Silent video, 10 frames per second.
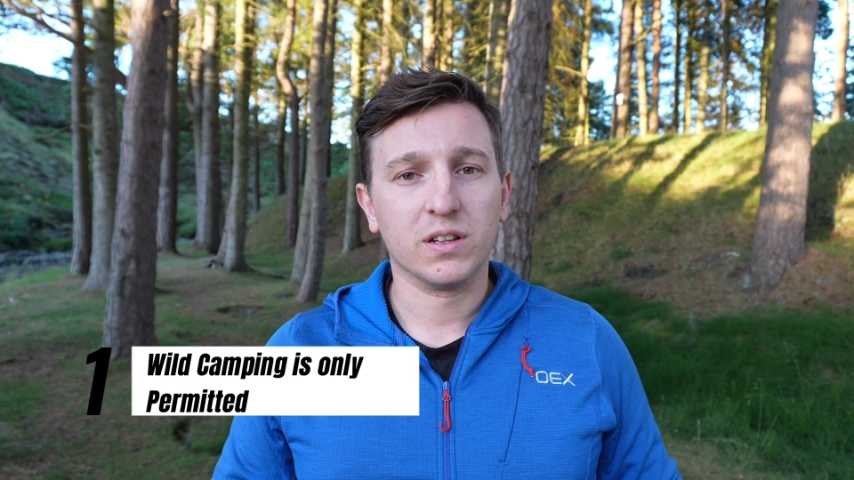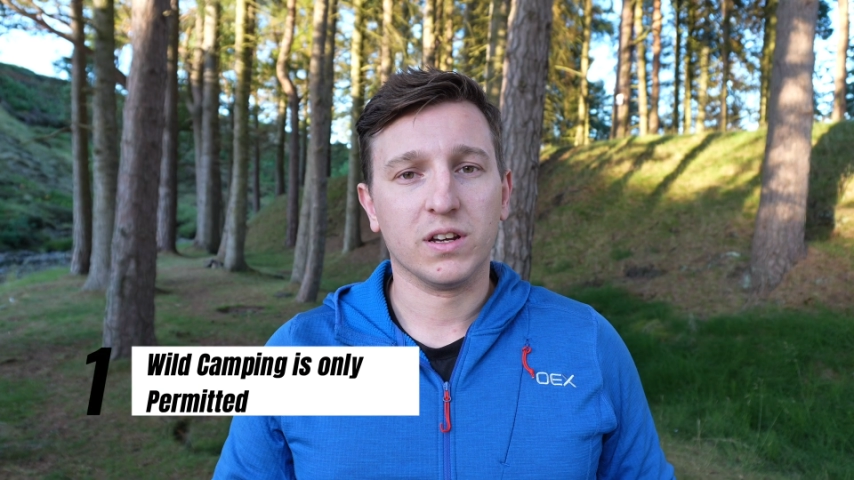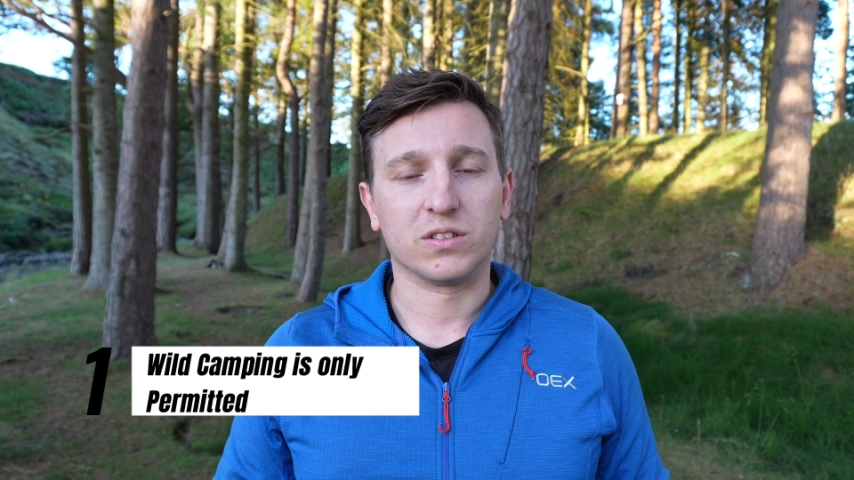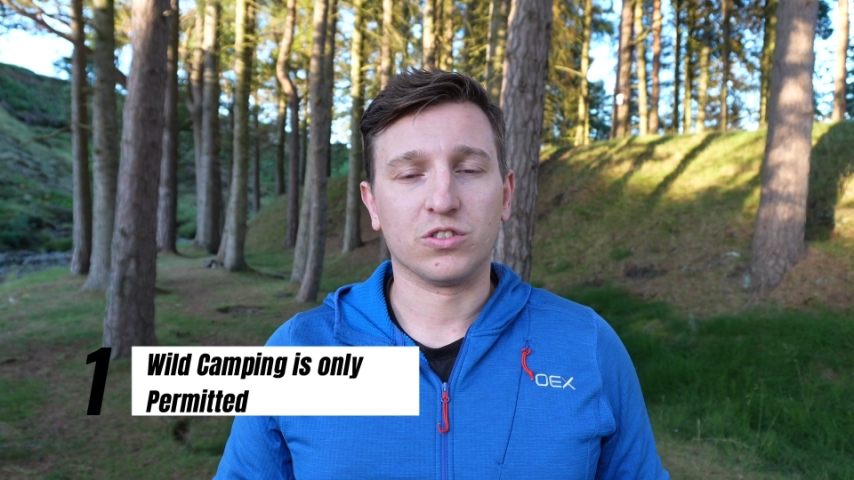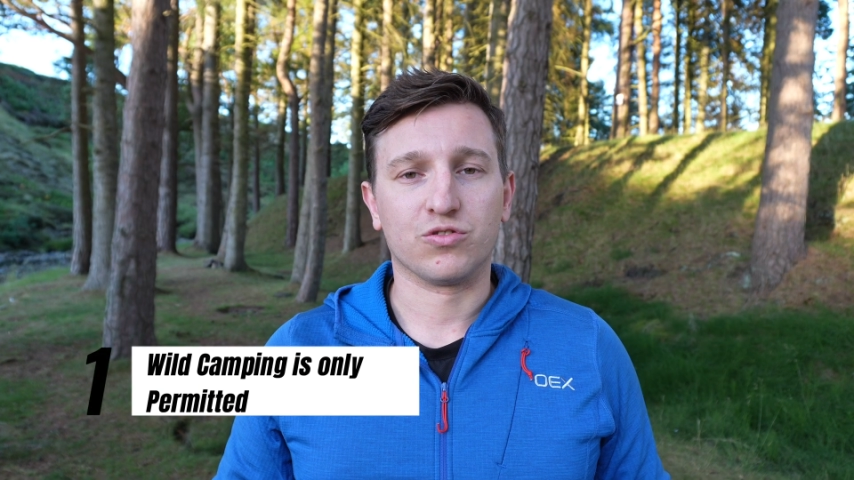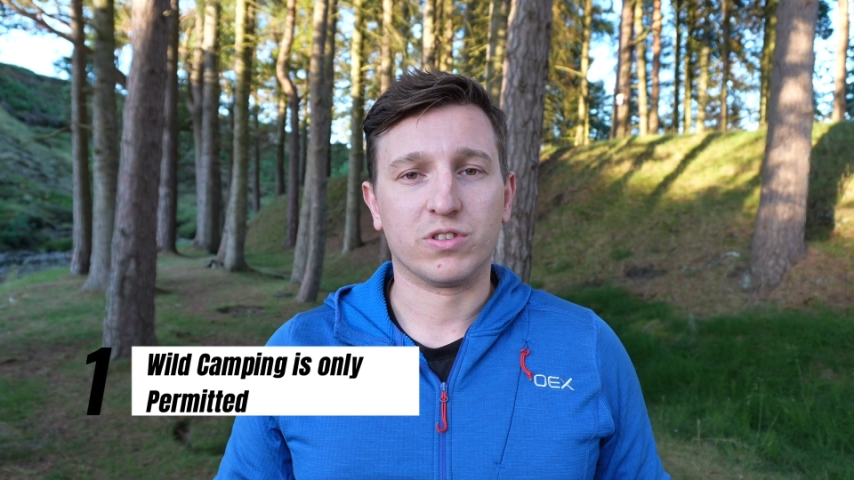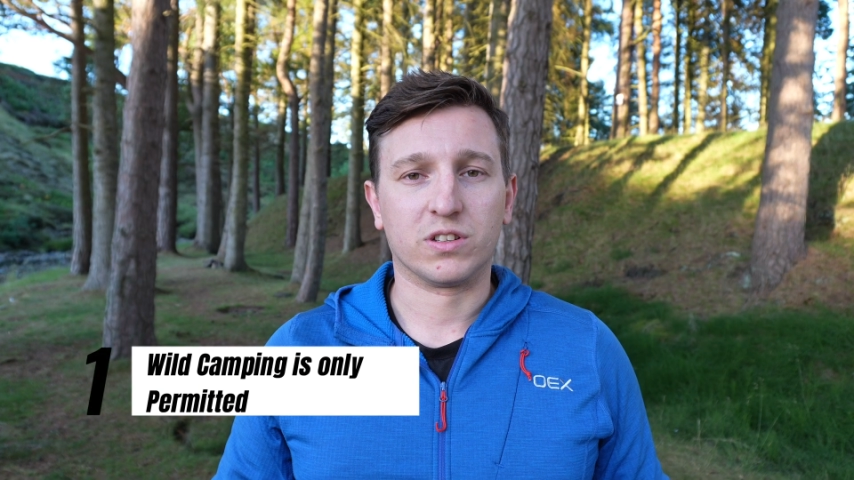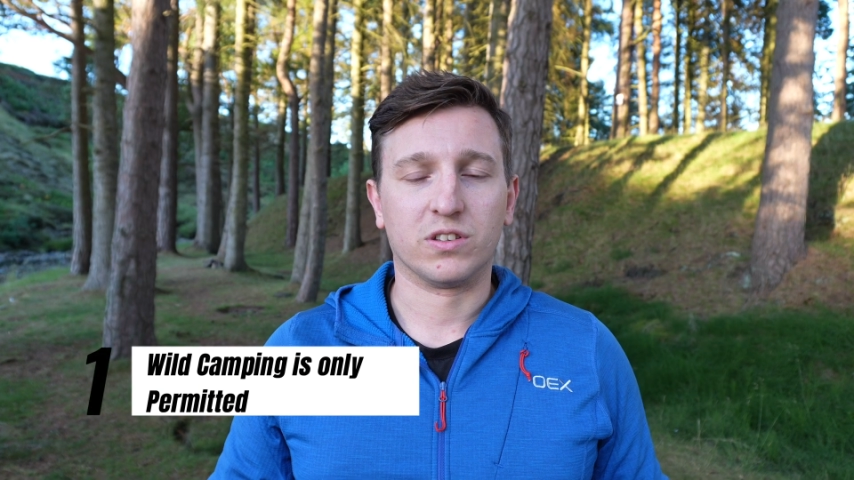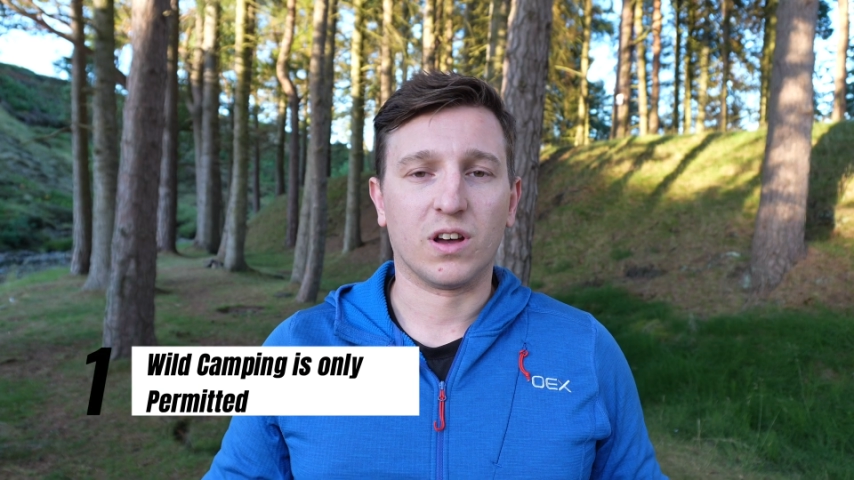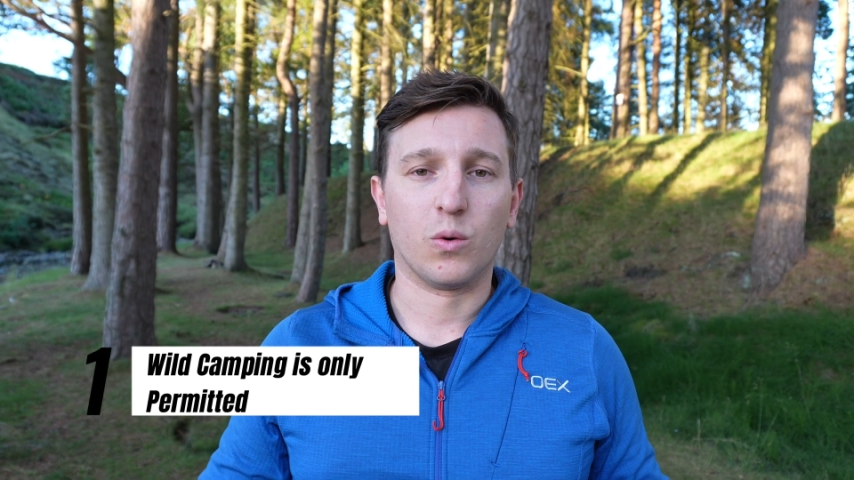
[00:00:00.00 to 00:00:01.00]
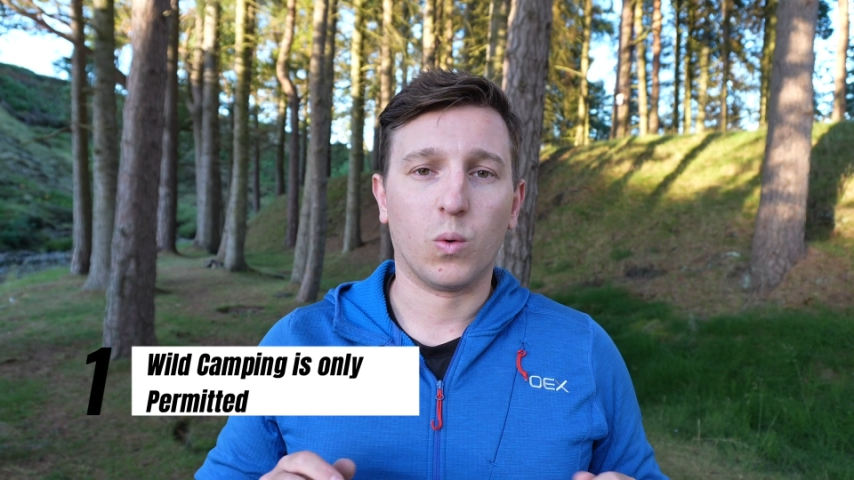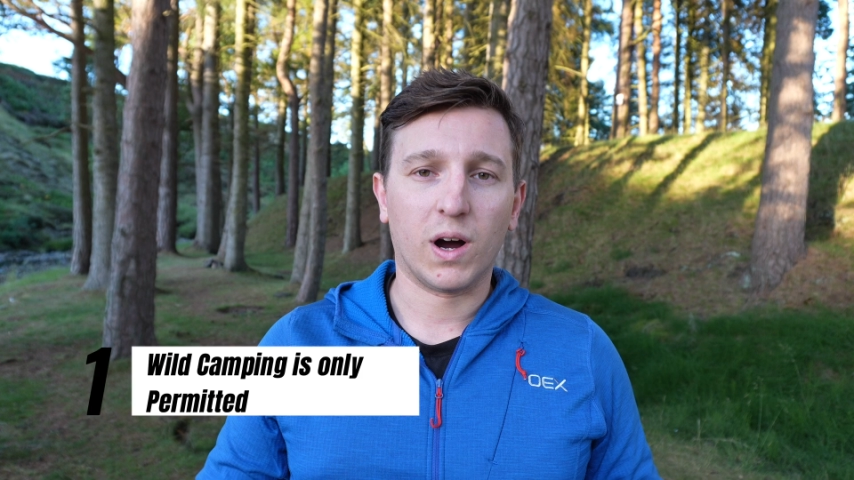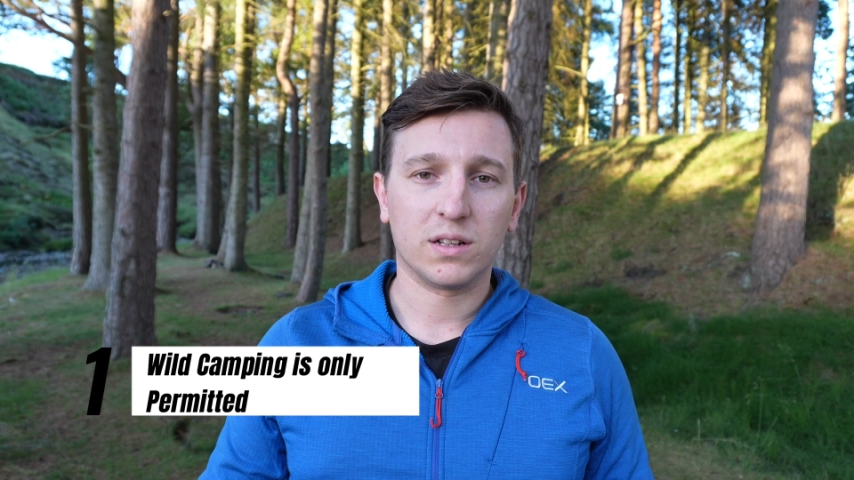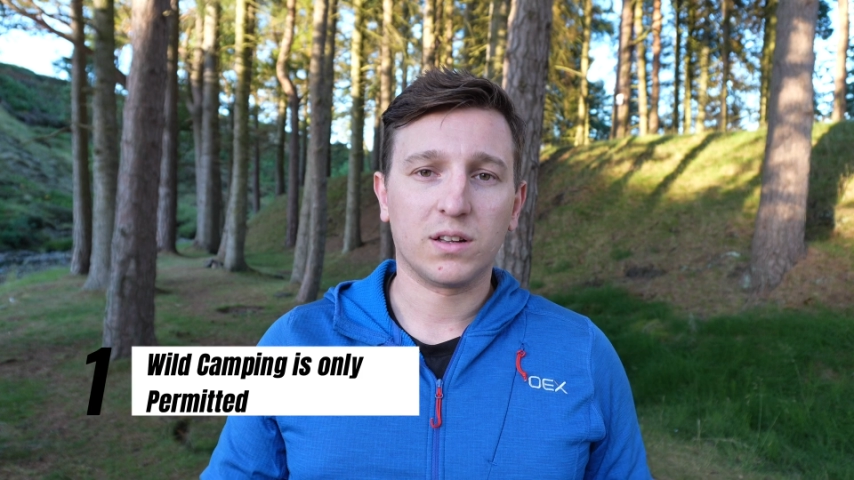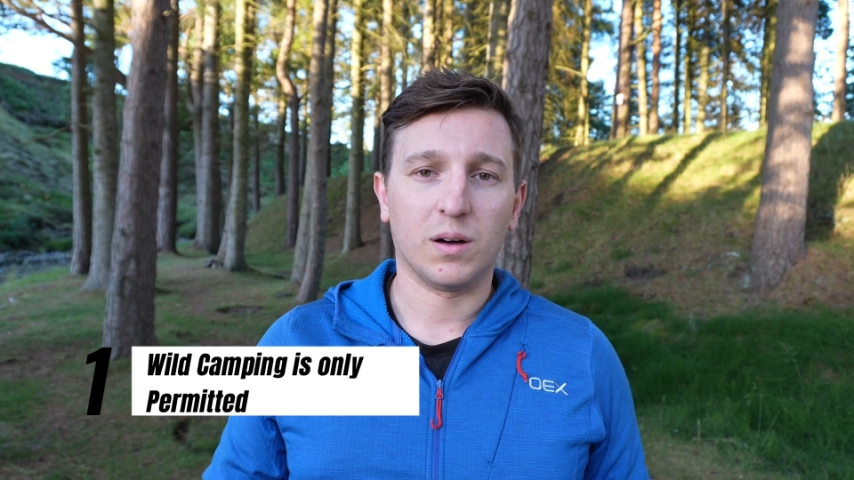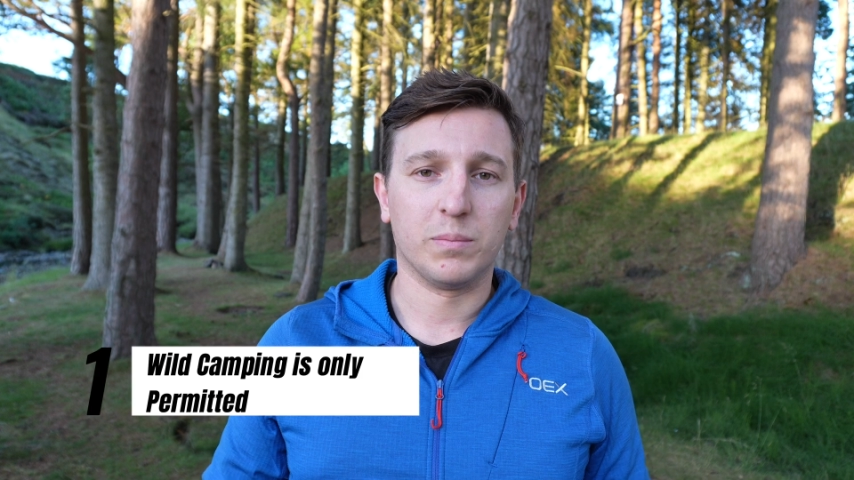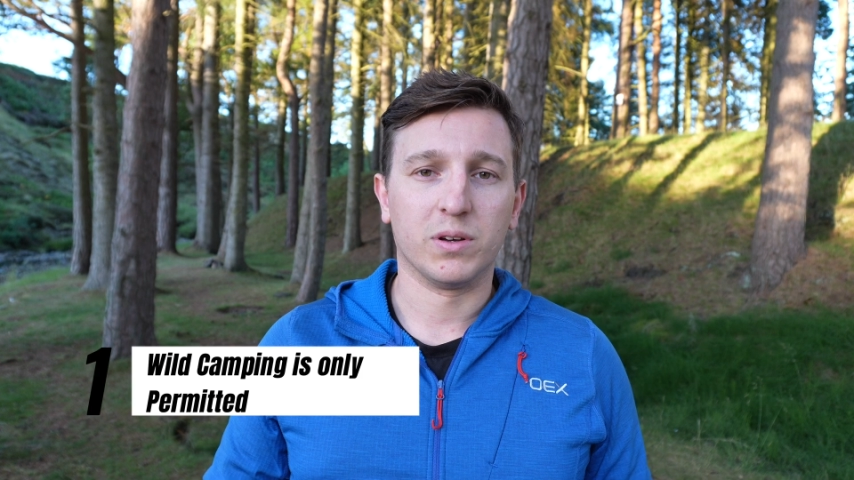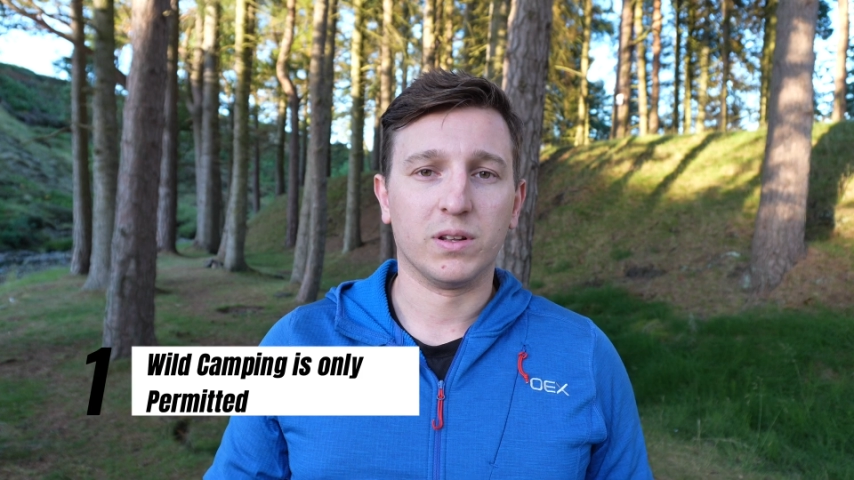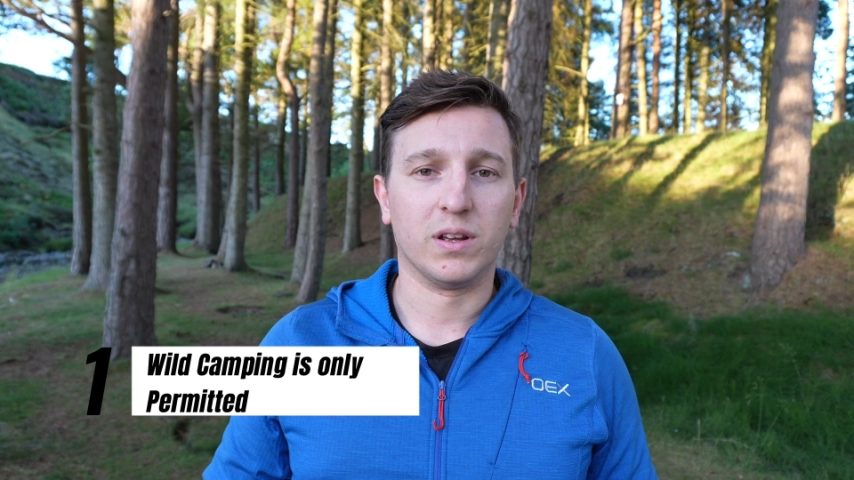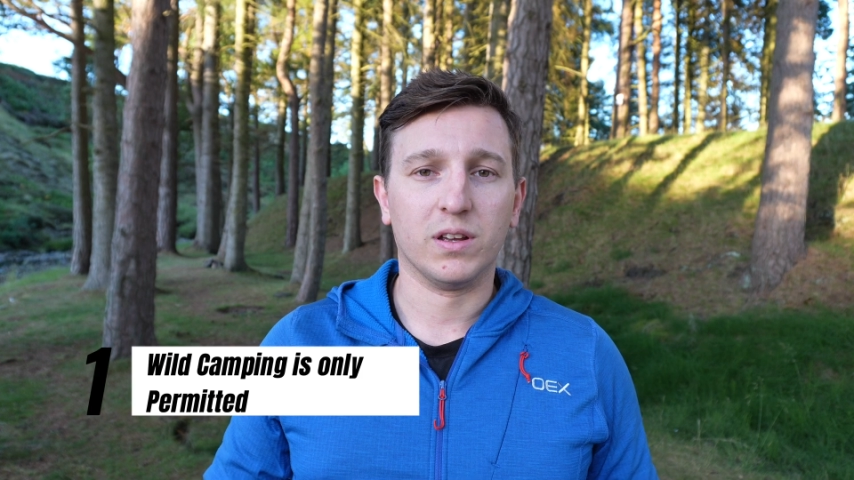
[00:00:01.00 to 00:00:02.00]
the Lake District is that wild
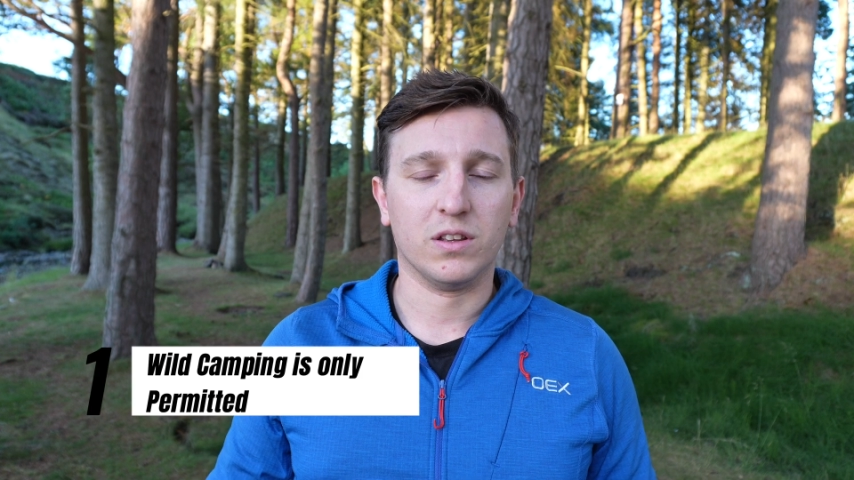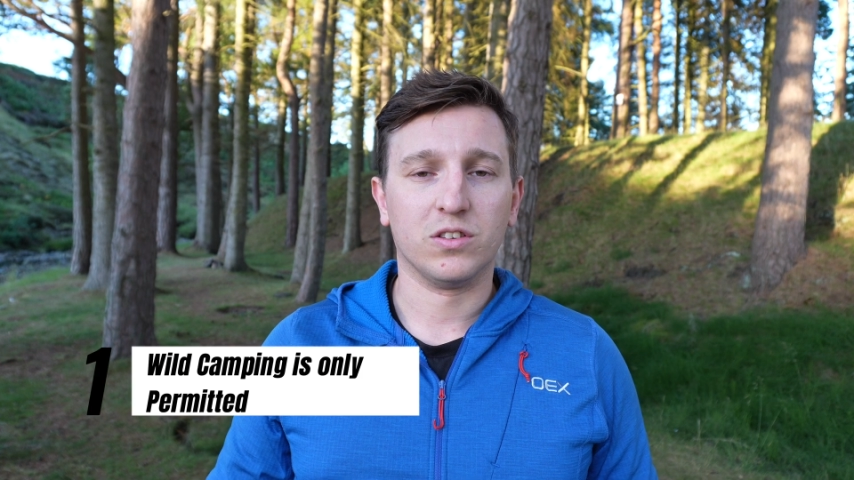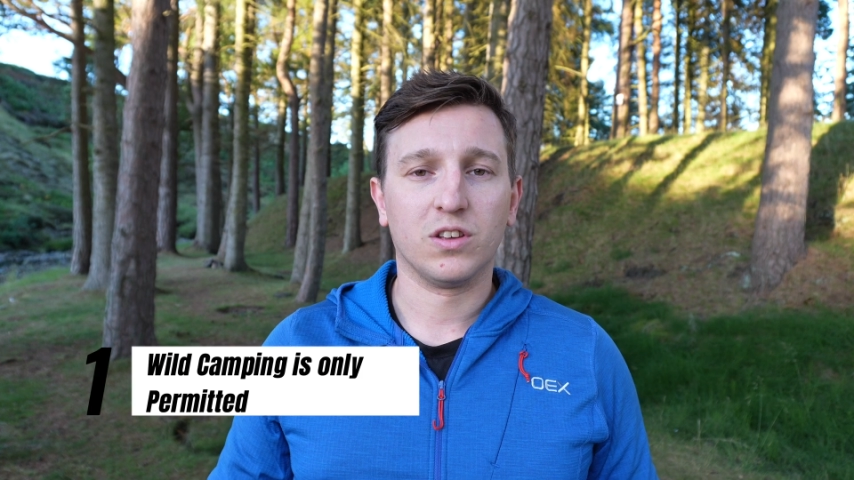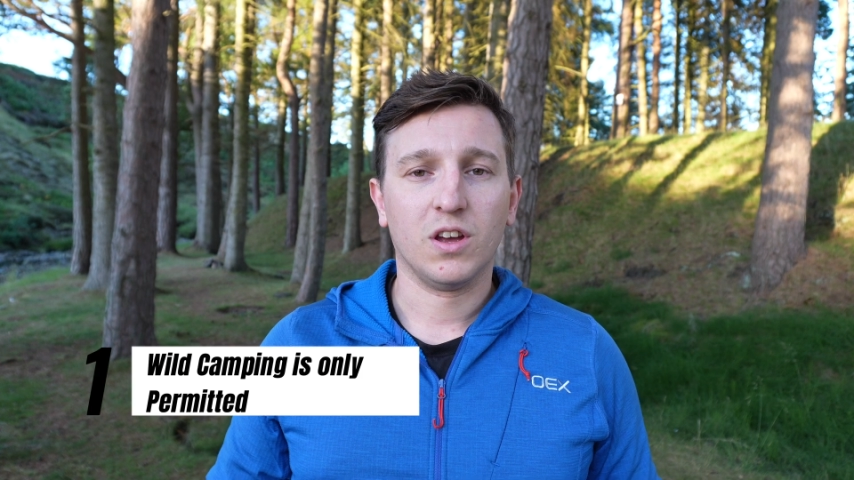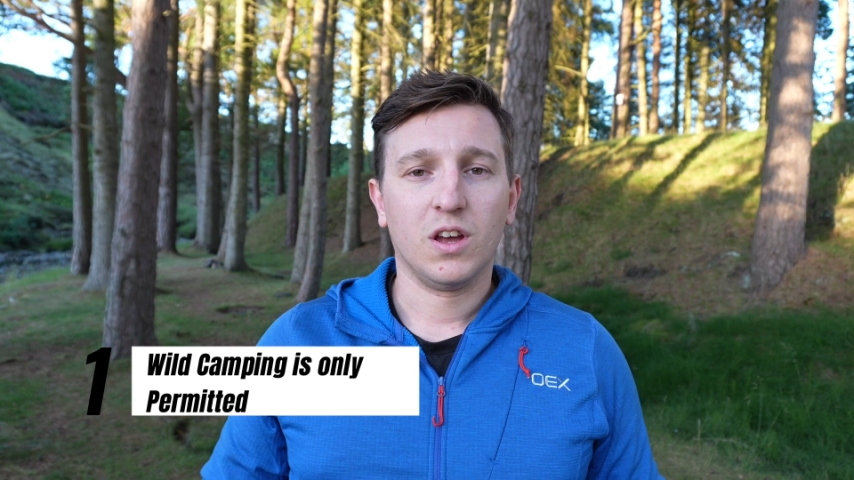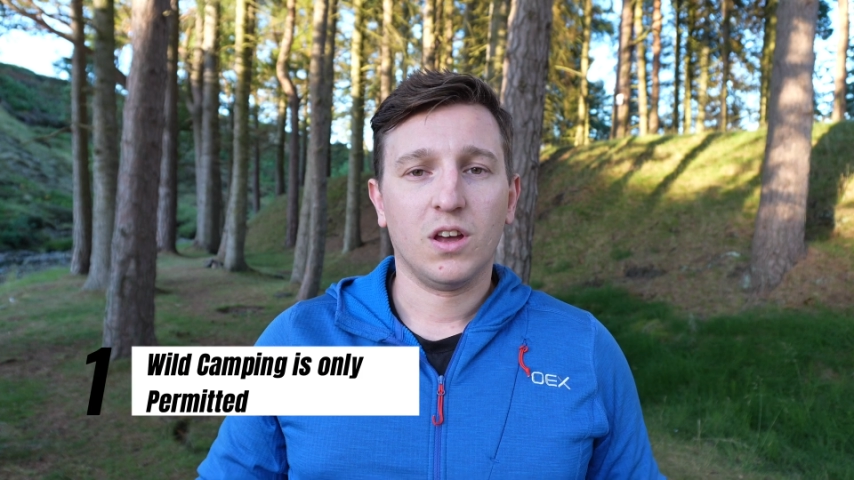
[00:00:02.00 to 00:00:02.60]
camping is